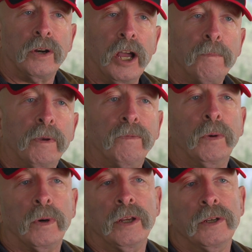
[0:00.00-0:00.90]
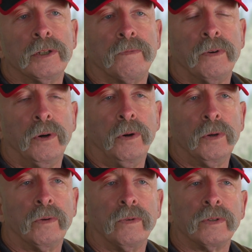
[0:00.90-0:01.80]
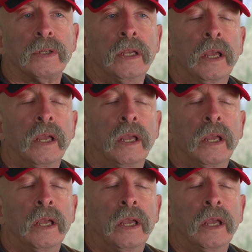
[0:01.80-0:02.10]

or up if you want to use it for holdovers.